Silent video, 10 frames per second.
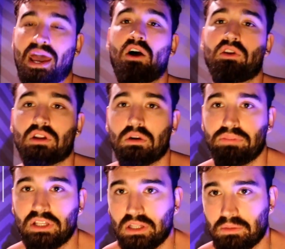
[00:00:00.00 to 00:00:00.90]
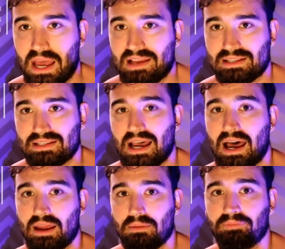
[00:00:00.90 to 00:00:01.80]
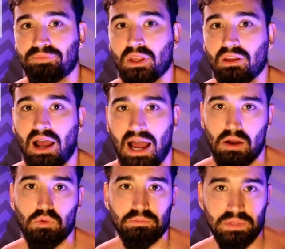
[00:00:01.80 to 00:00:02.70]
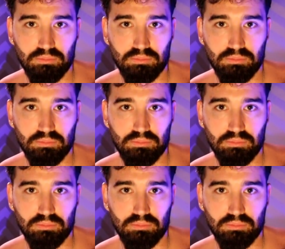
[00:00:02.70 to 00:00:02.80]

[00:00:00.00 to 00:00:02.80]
out and completely pass the time, I would be